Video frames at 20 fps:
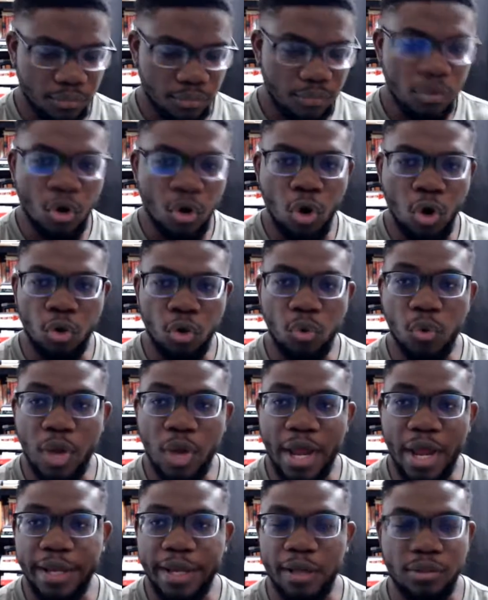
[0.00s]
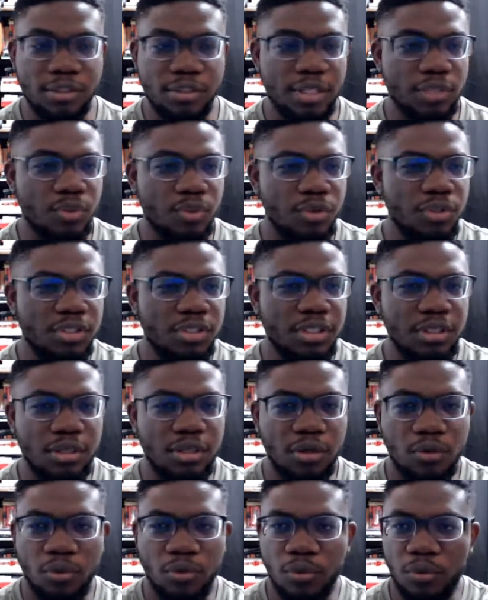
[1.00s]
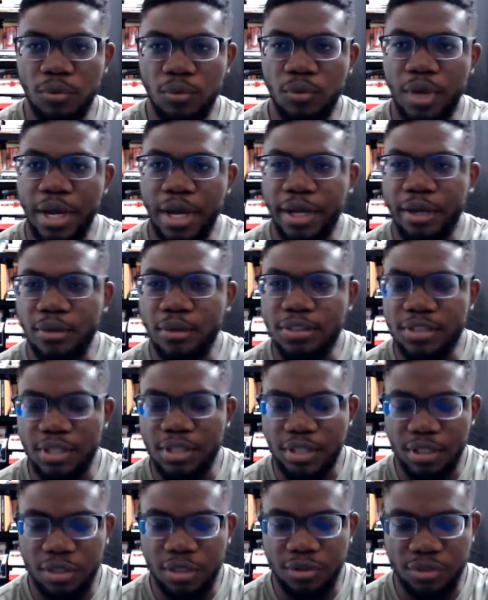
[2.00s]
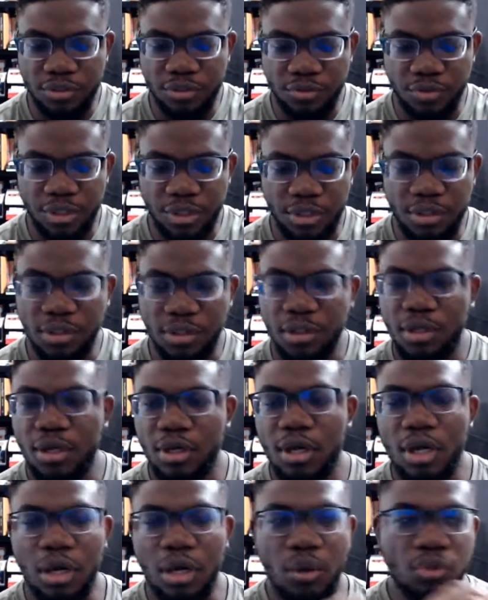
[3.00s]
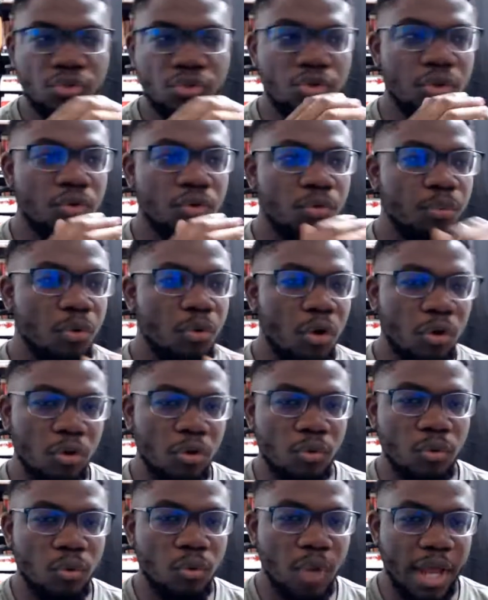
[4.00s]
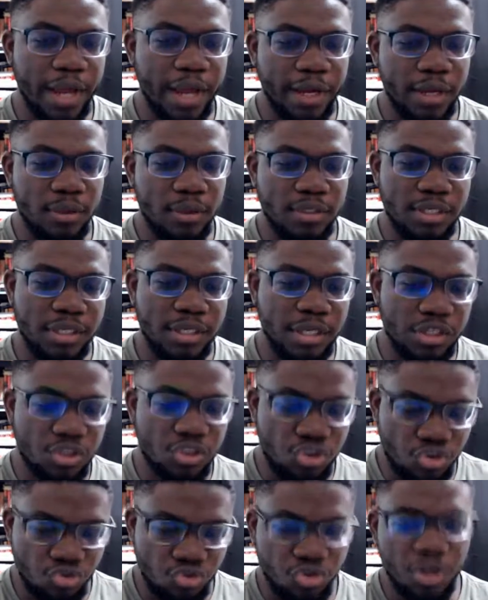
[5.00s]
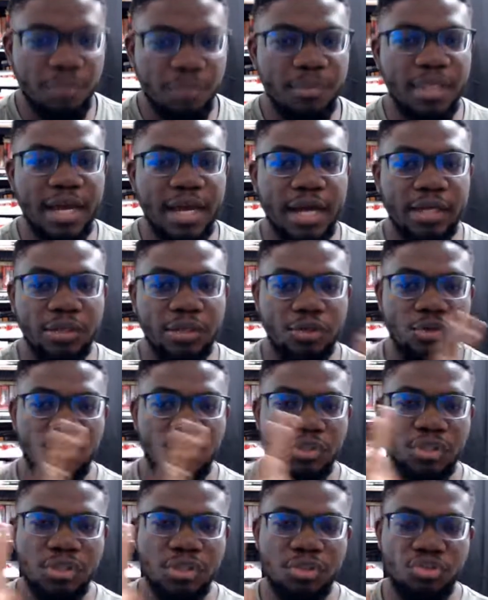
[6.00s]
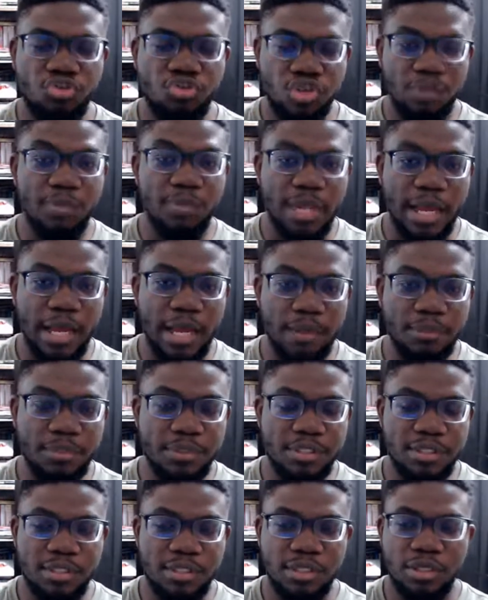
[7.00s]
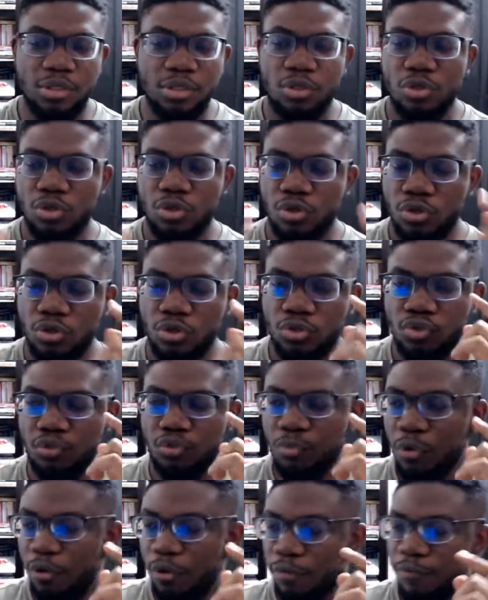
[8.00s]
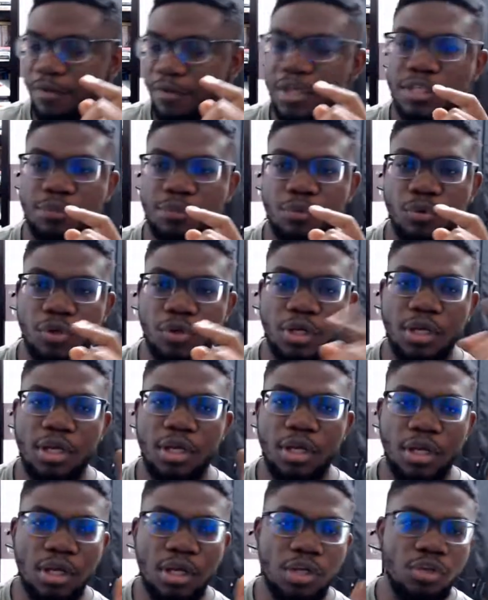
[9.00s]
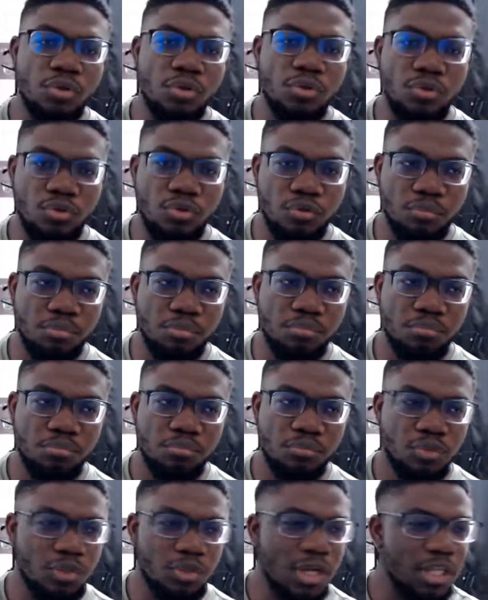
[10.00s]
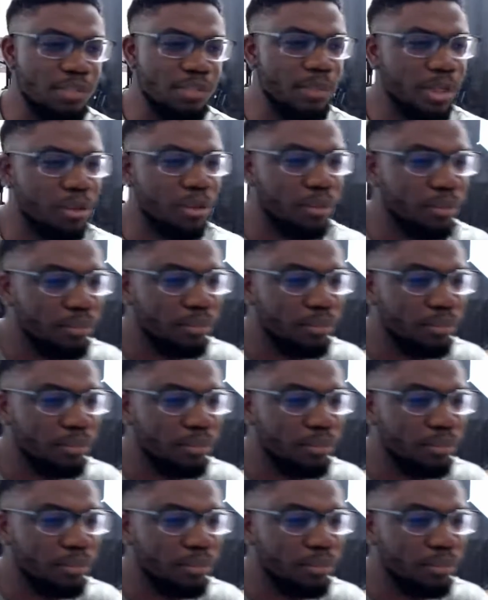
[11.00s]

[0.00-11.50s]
on Google Hangouts. That's why you see the whole Google Hangouts thing here, the screen. I want to do a group call on Google Hangouts and then stream that using Streamlabs to both Facebook and YouTube. So that's my goal.